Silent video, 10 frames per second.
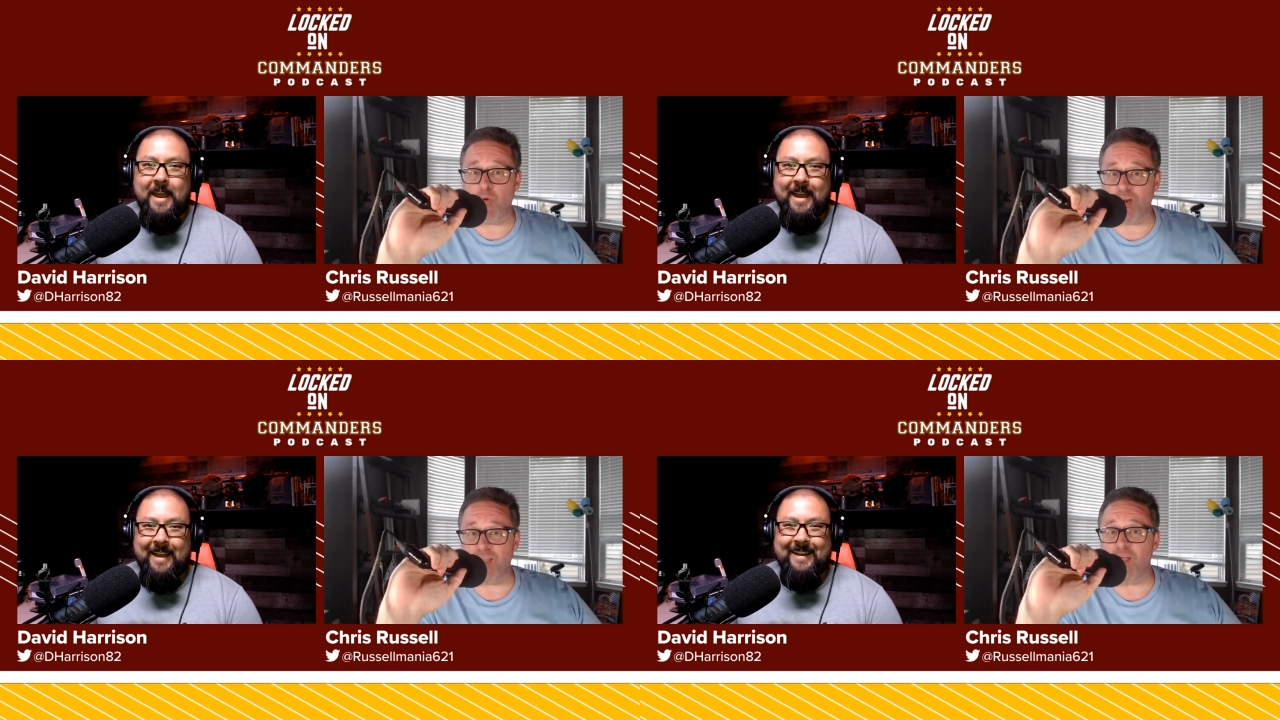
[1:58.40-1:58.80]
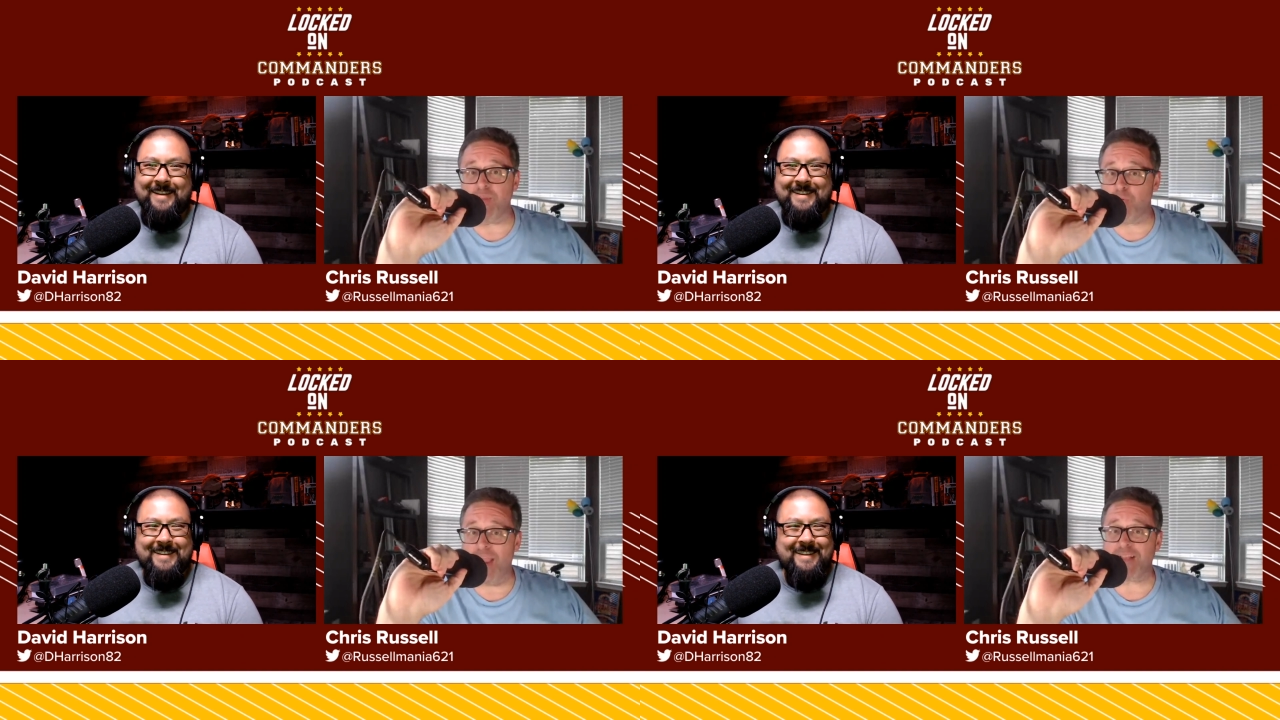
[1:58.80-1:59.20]
Speaker 1: morning on the
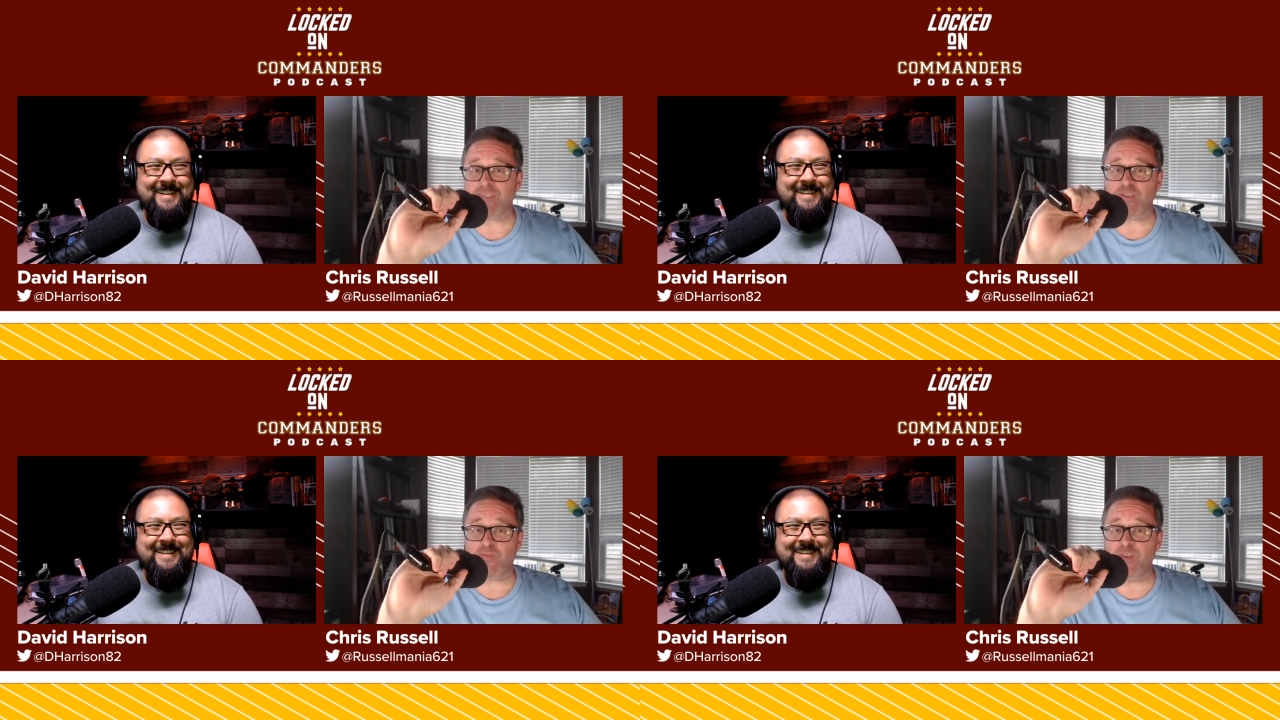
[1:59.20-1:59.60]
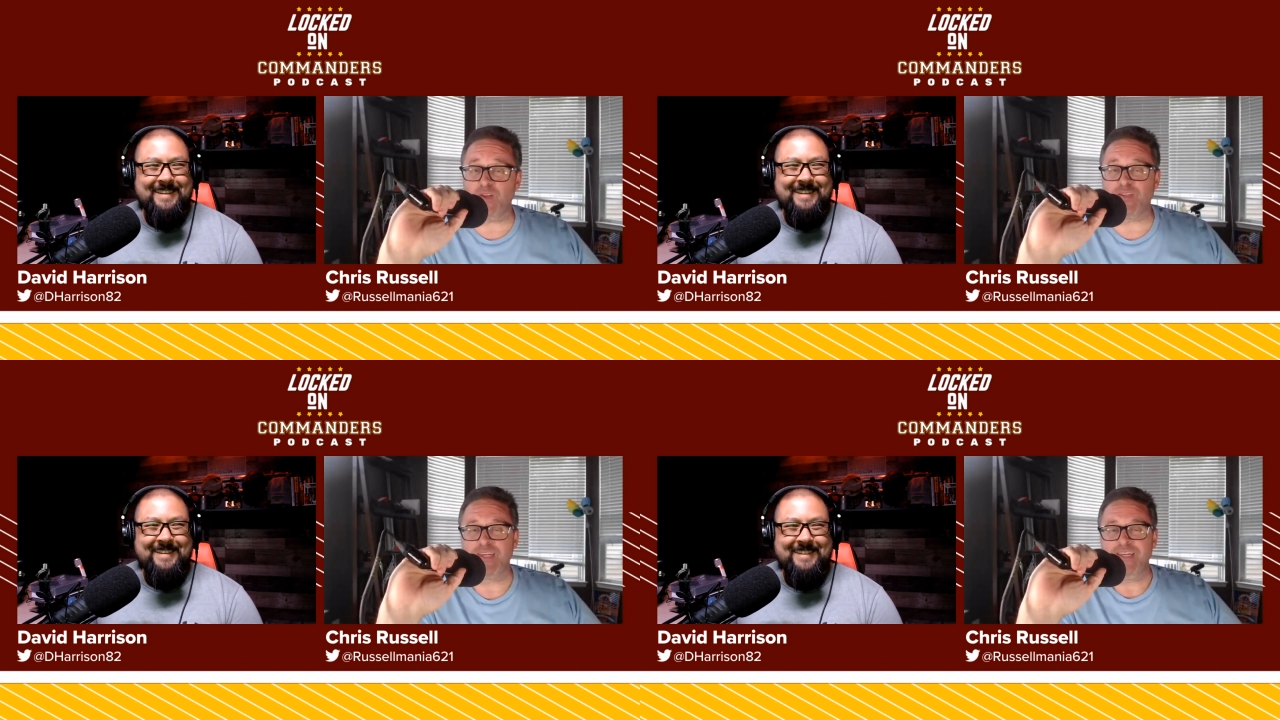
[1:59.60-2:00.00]
practice
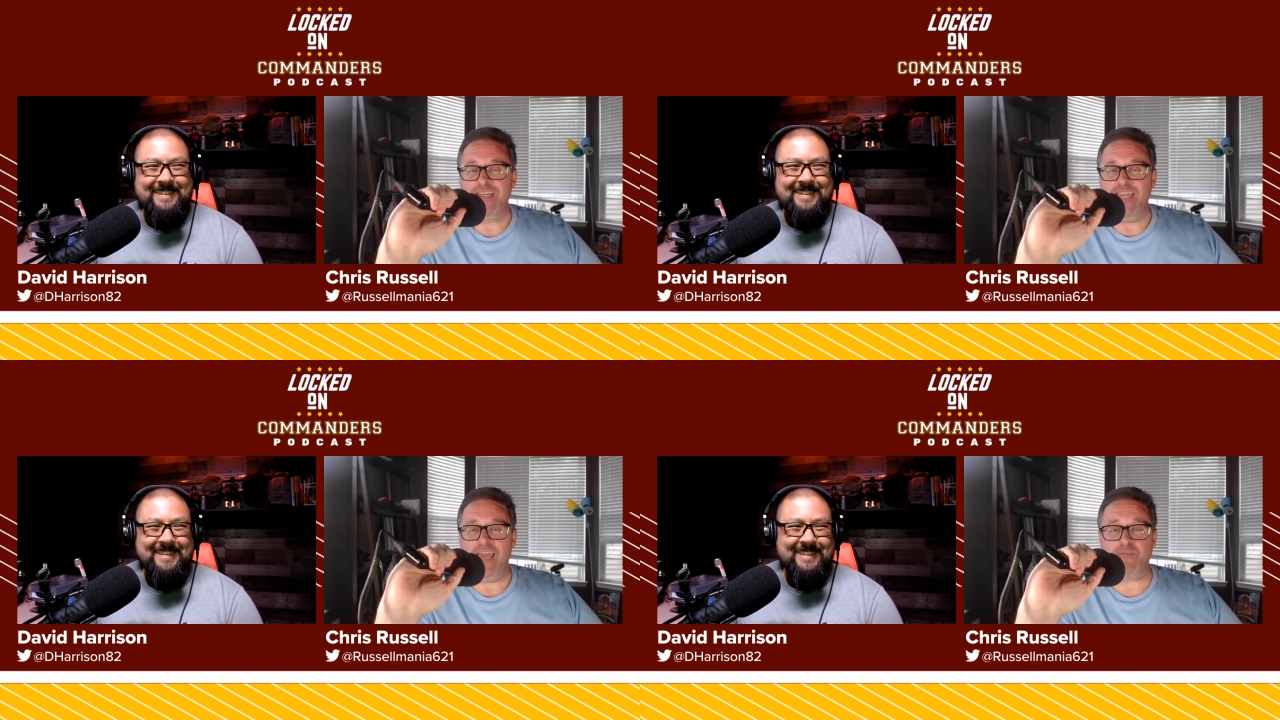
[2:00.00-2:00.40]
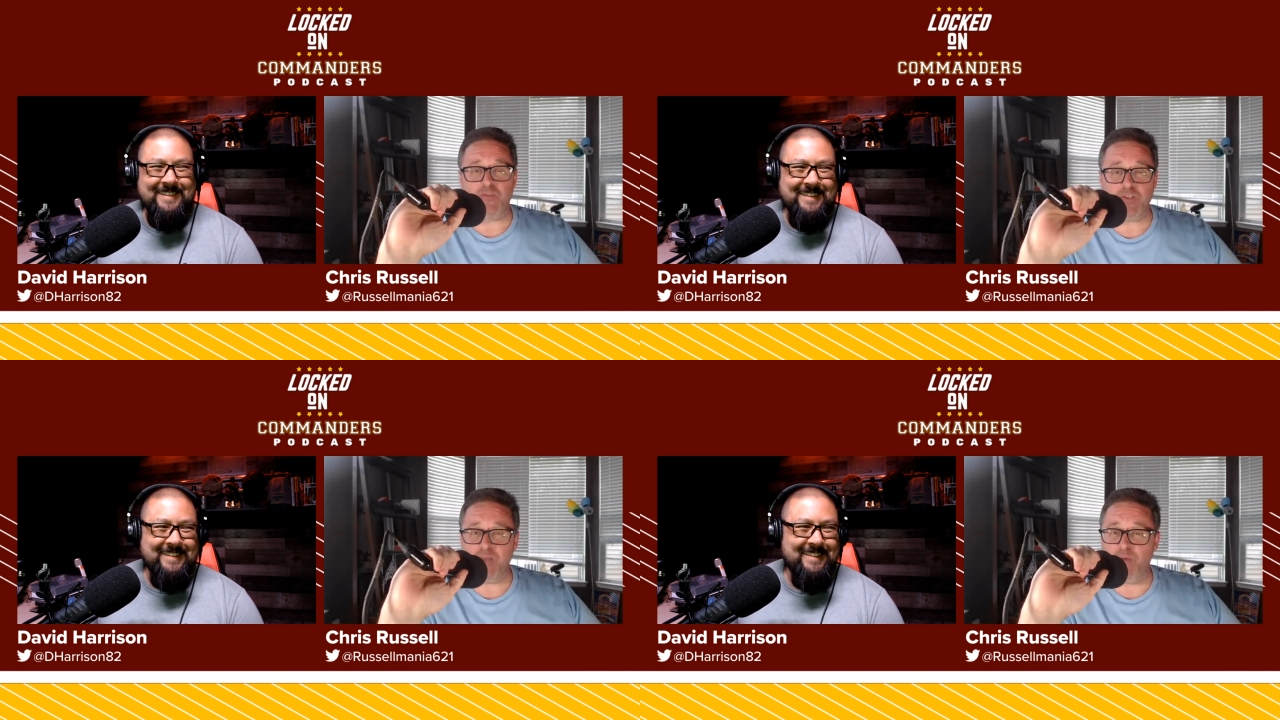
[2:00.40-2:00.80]
field and for
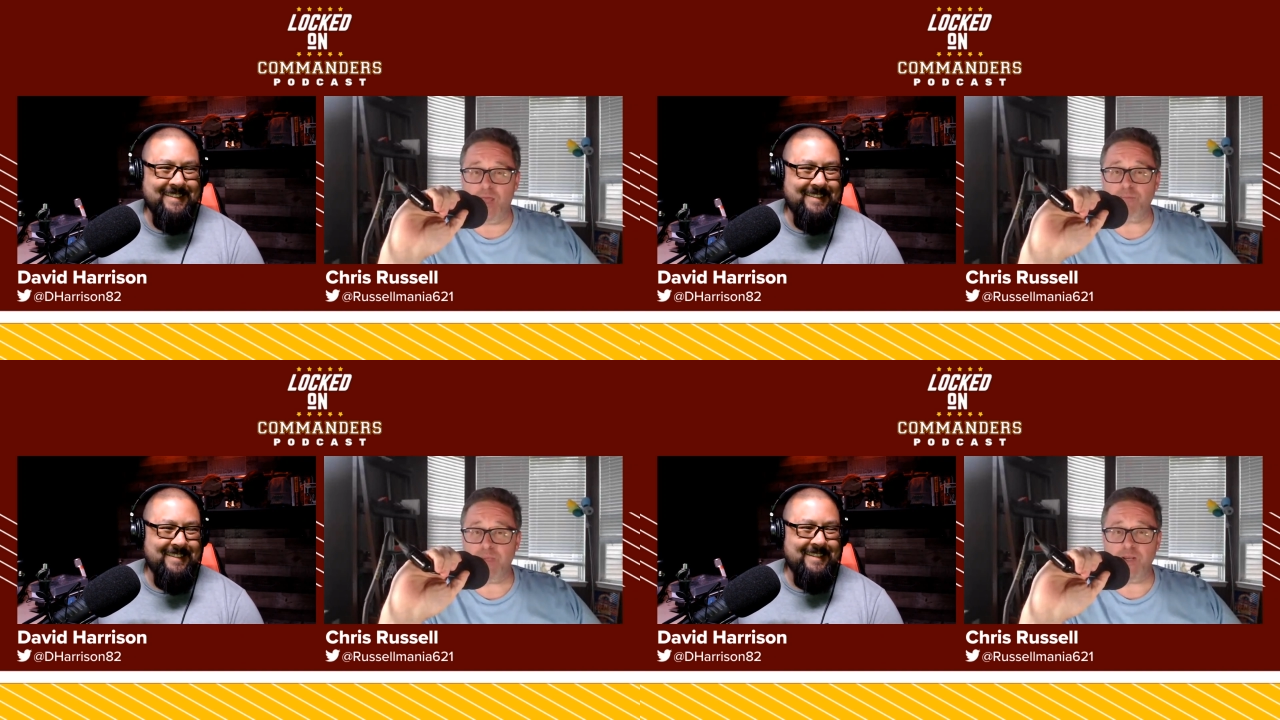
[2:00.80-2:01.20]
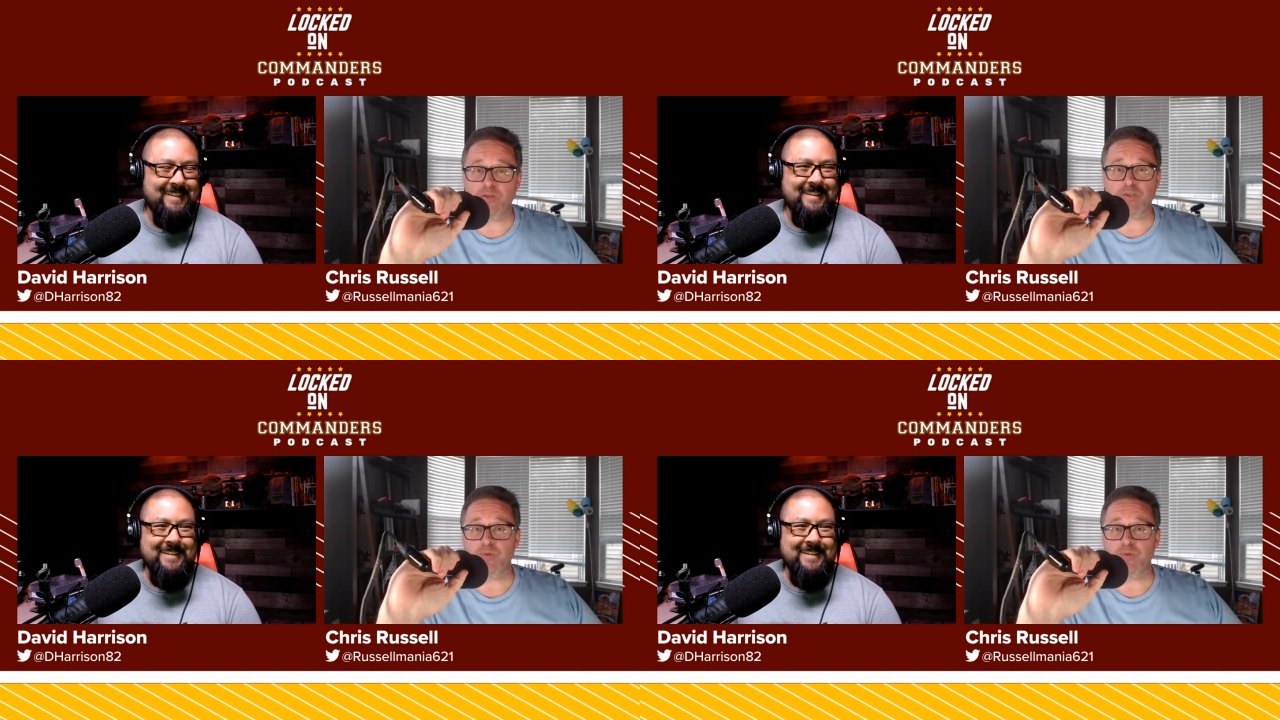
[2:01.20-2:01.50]
some unbeknownst